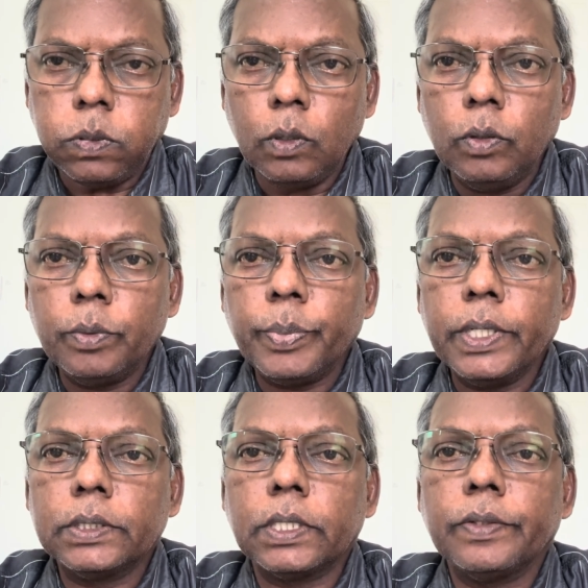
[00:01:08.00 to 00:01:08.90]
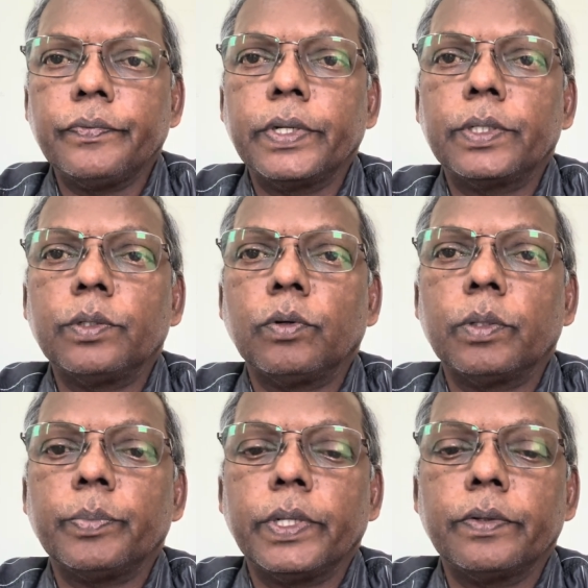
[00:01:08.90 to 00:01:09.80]
1.35 to
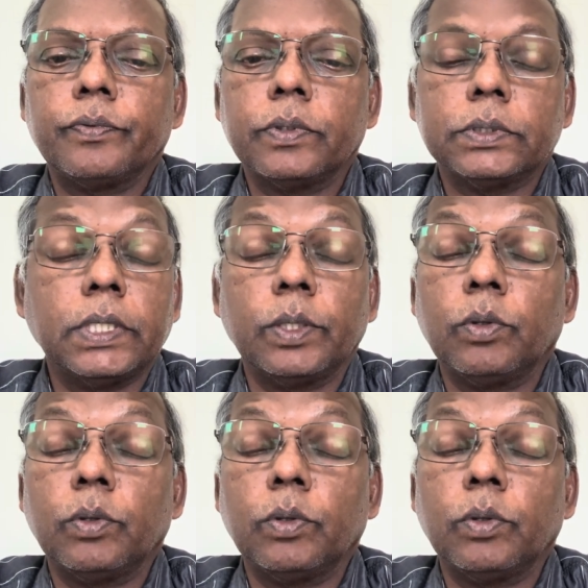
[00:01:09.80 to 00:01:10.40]
1.4, sorry,